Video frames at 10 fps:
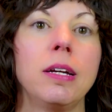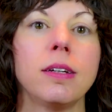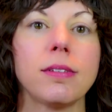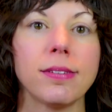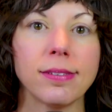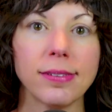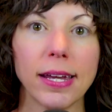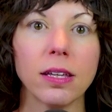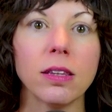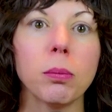Since
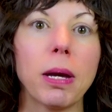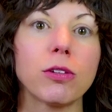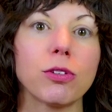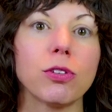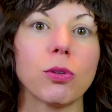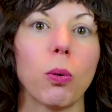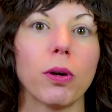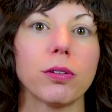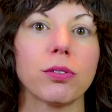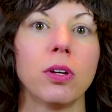taking the Boundaries
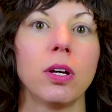course,